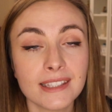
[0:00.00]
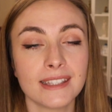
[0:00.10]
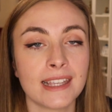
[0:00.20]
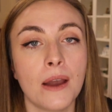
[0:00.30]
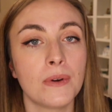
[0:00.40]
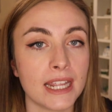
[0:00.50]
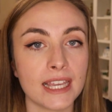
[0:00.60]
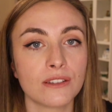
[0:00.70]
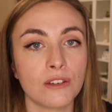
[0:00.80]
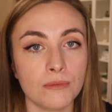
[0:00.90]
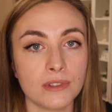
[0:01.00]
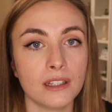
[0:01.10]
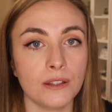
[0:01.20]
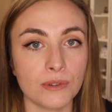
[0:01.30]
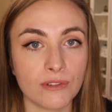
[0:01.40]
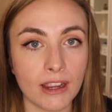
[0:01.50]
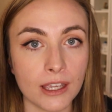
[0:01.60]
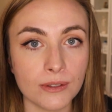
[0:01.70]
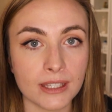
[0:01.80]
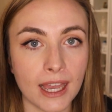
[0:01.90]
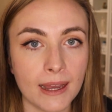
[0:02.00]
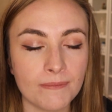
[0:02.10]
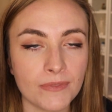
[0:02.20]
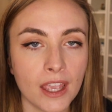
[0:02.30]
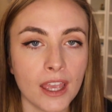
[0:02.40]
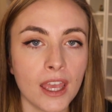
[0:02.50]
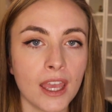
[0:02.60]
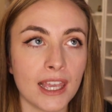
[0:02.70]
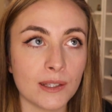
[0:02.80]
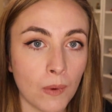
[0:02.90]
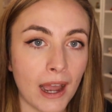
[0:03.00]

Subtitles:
this is how Aeneas comes to lose Creusa, his